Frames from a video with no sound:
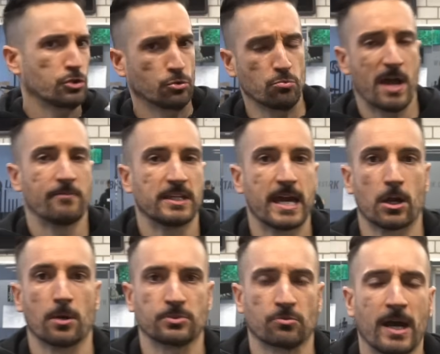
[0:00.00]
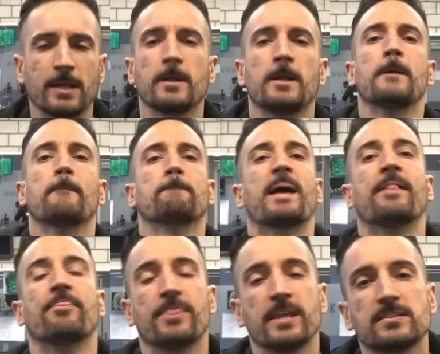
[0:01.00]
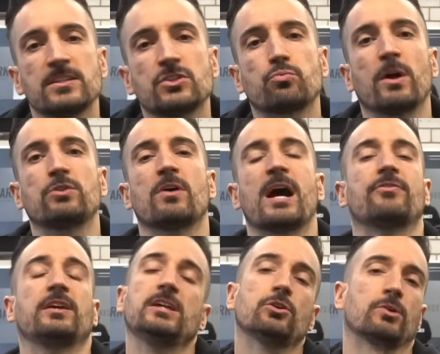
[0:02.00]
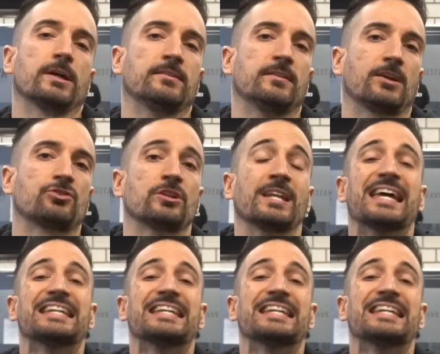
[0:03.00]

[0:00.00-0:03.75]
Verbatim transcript: to do heavy get-ups, right? And this is when you have hero addiction.